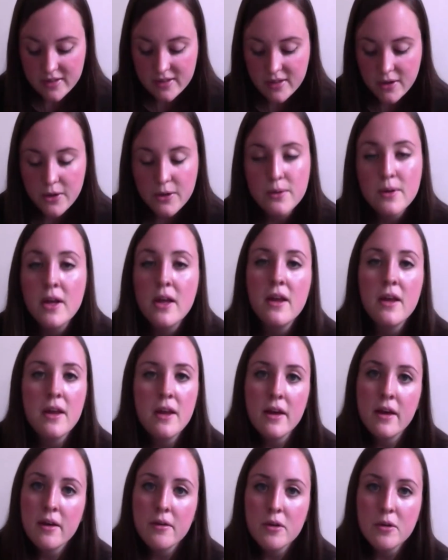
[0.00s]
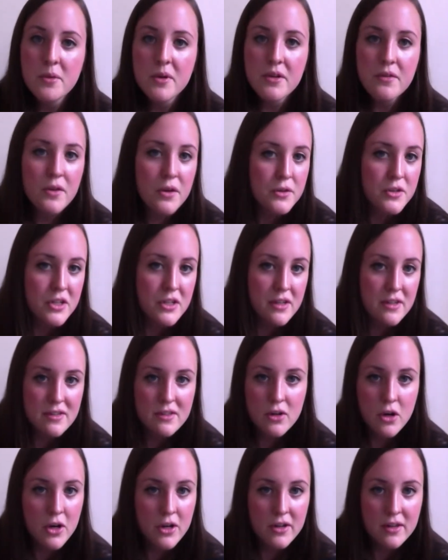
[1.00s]
So a little bit of lotion
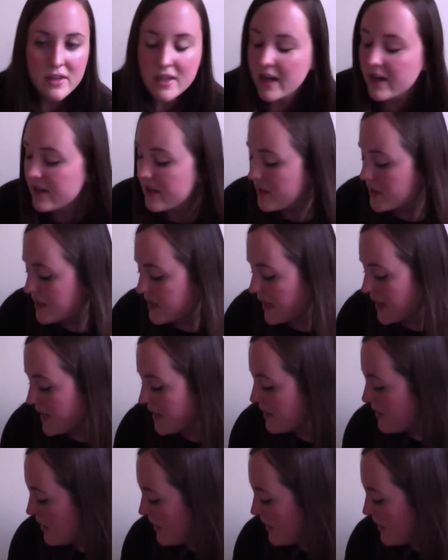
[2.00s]
doesn't hurt at the end of the day.